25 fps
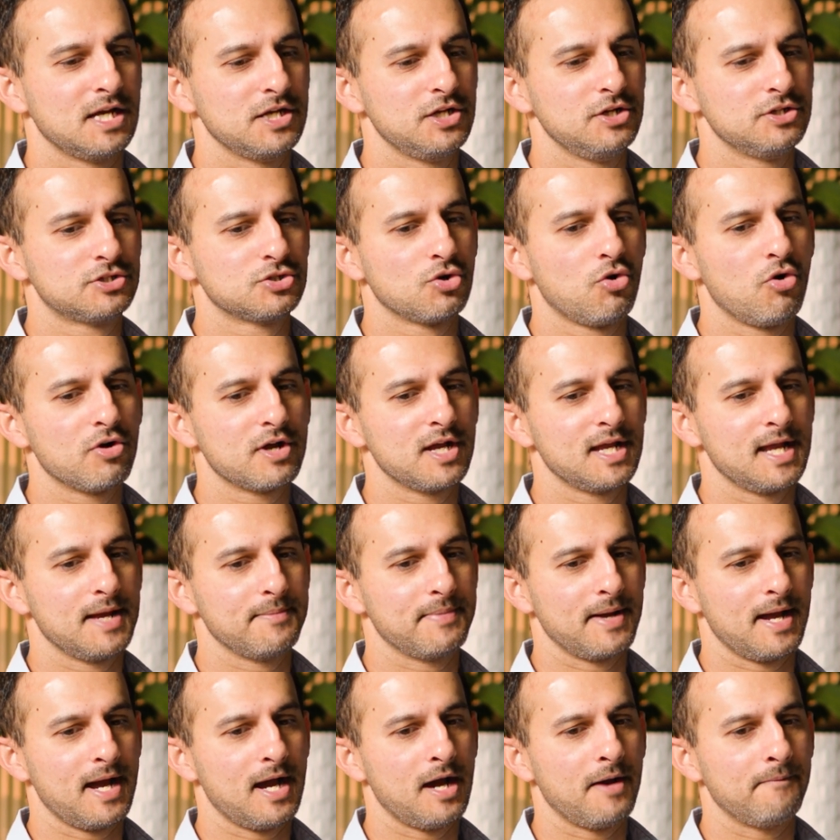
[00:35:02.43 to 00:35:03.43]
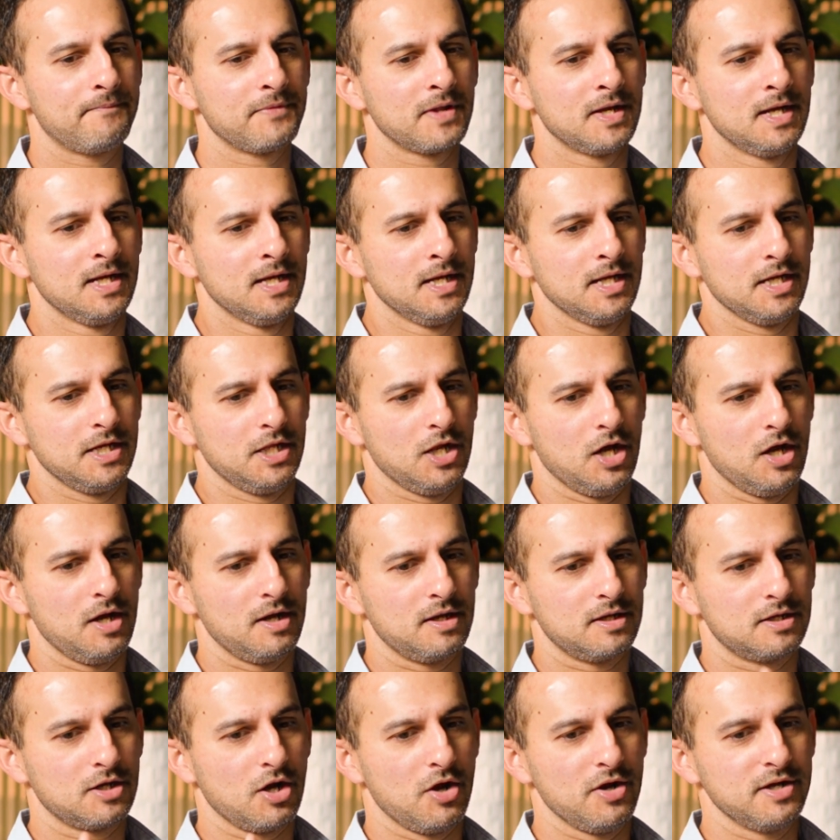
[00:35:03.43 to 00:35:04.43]
Now you're talking about,
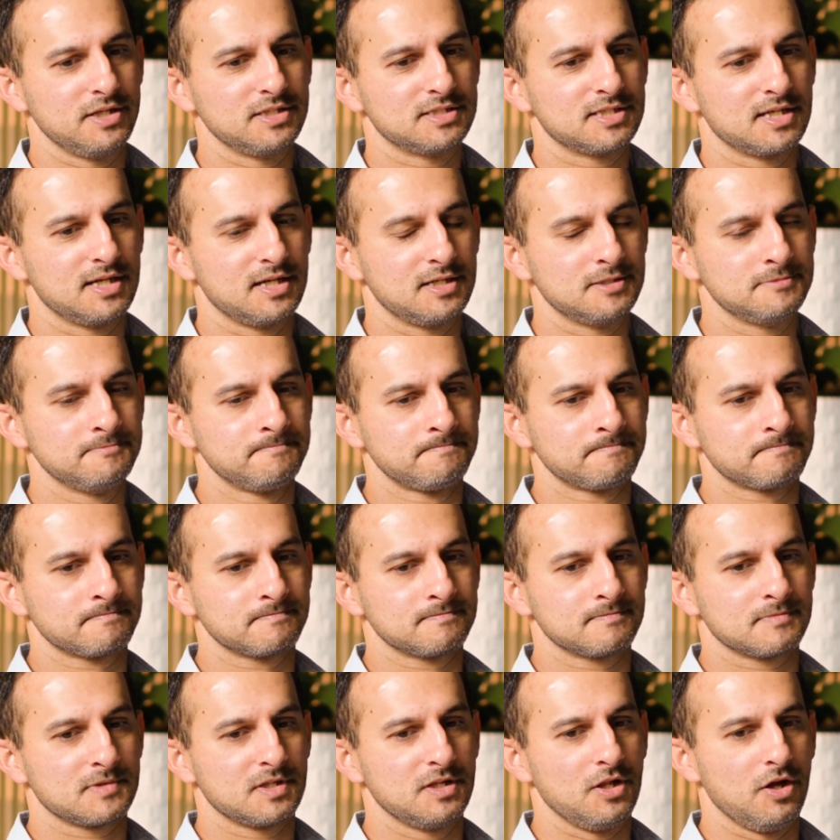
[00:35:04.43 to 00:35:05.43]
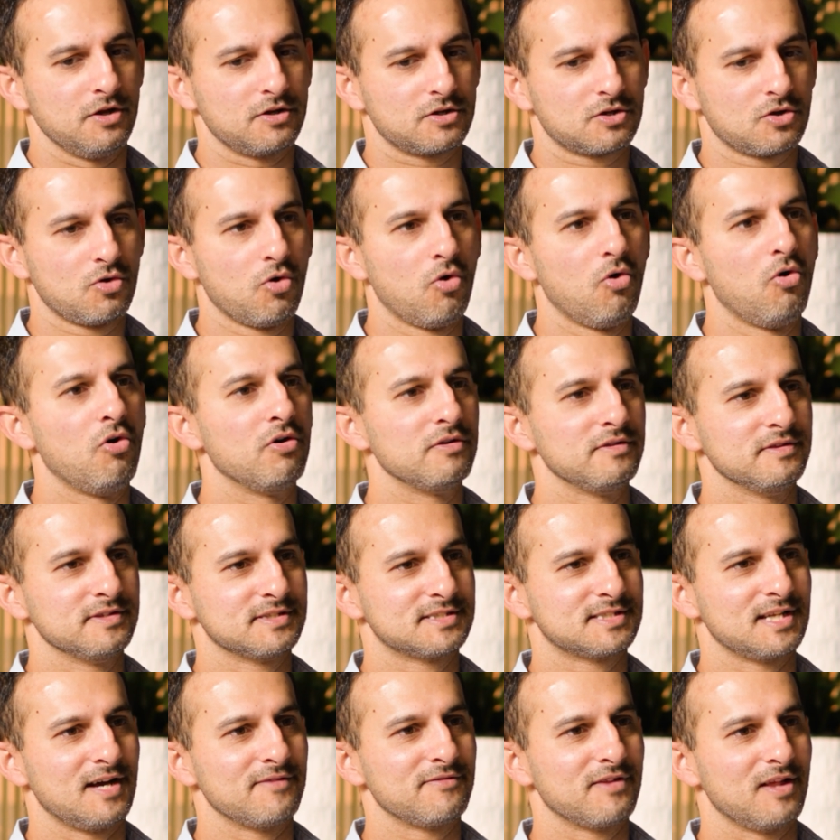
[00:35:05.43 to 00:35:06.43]
going to, court
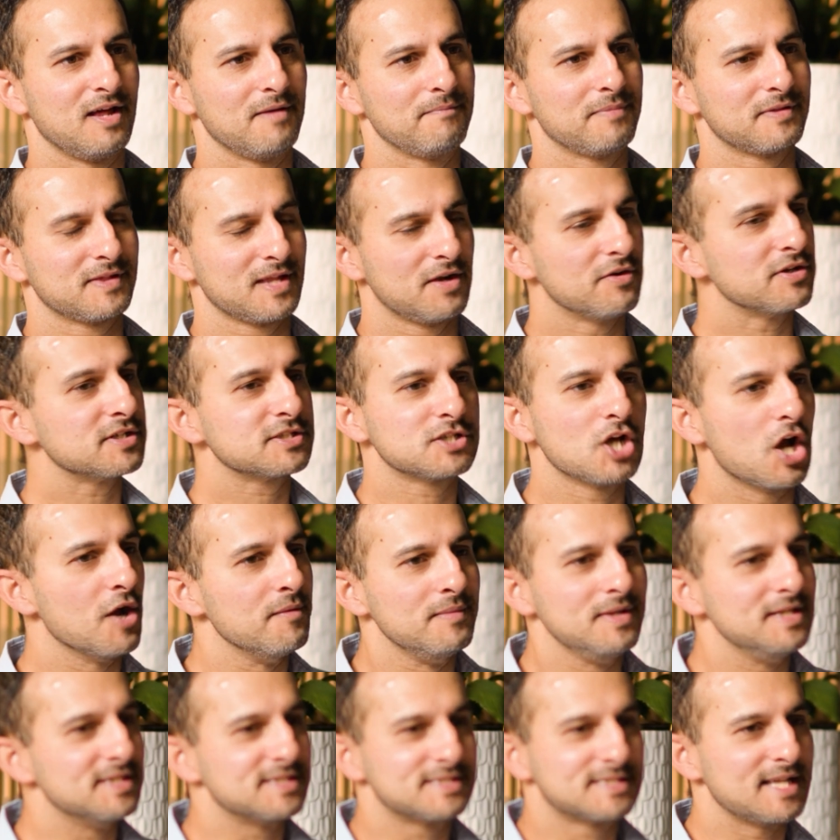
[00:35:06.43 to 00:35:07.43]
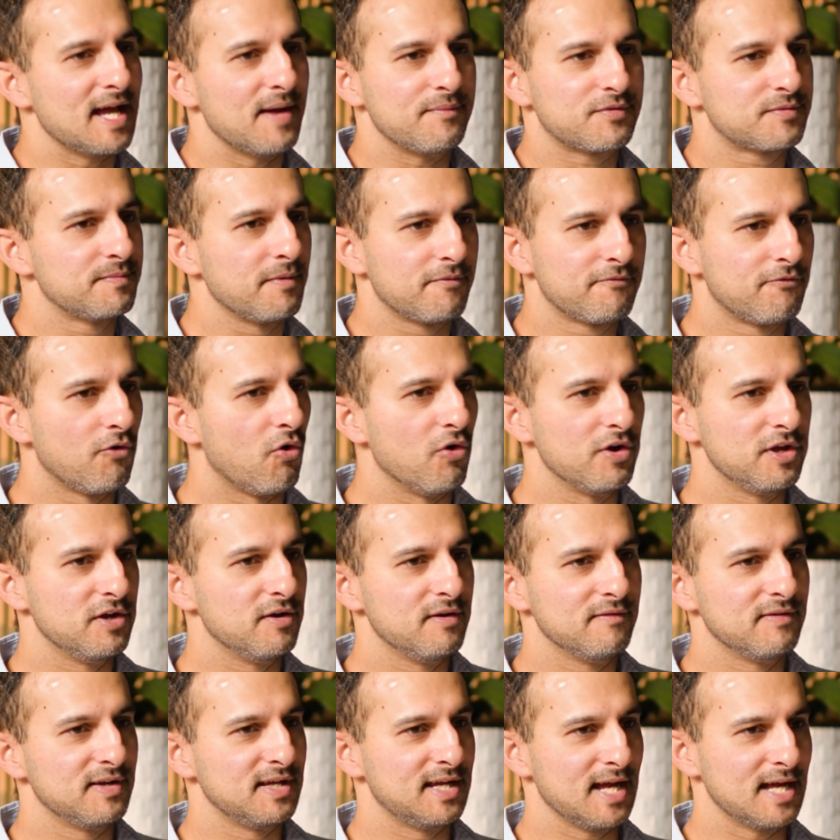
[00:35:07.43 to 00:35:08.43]
and stuff like that. But there are so many steps before
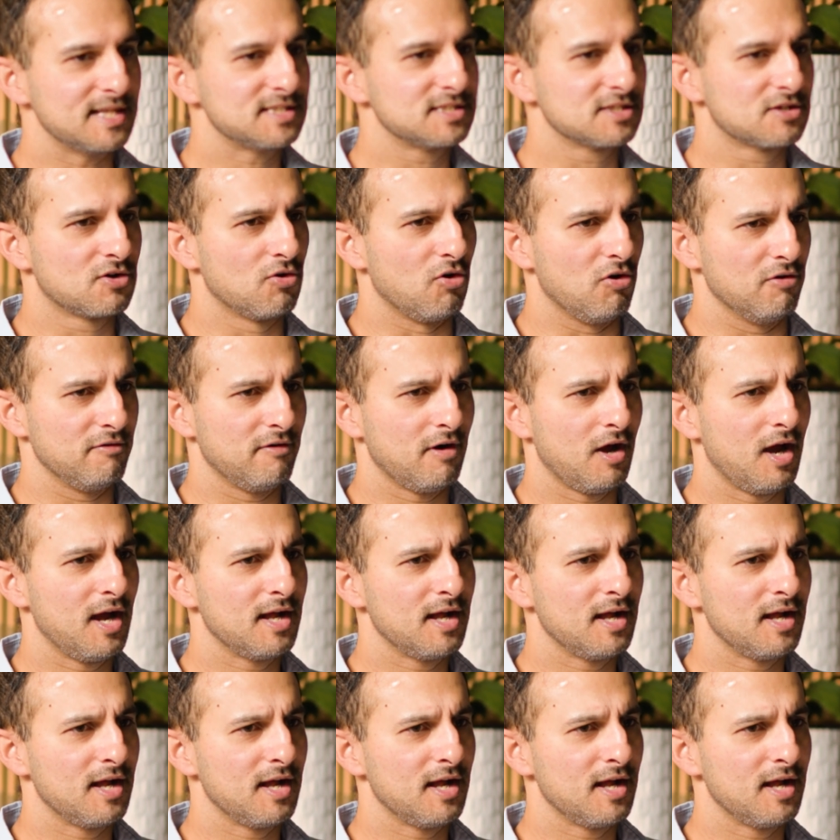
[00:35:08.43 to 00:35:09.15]
you even get to court, right?